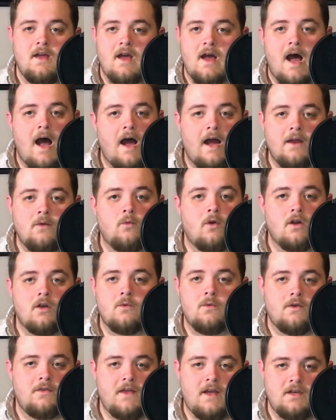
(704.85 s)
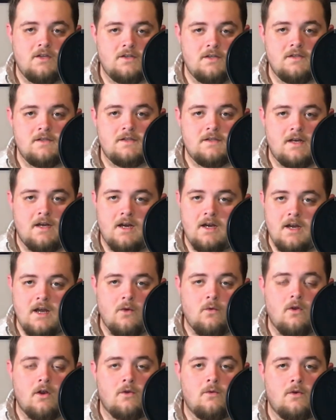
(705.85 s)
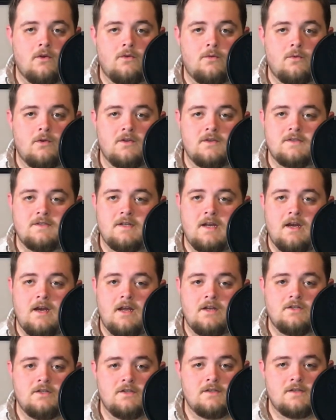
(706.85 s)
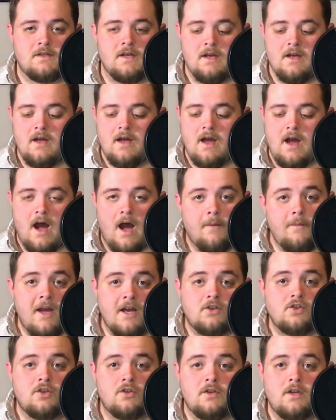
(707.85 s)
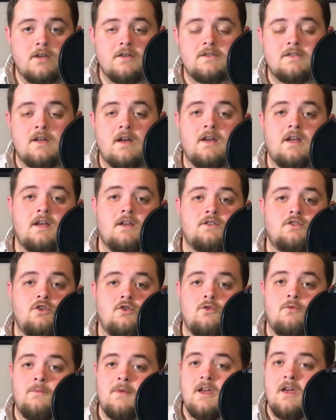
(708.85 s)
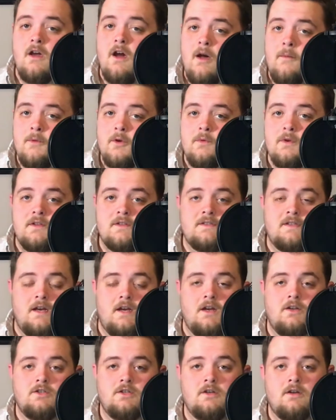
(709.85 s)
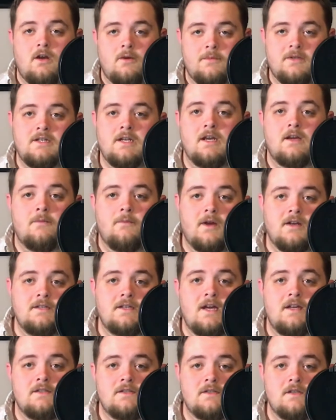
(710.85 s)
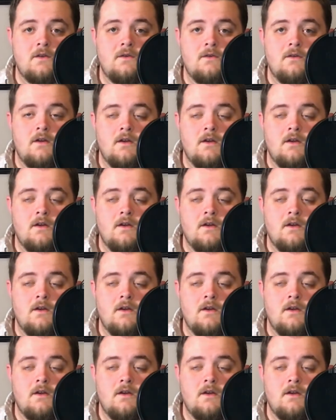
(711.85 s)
I work with agents and I network with real estate agents. I'm actually studying to become a real estate agent. I'll be taking my test soon.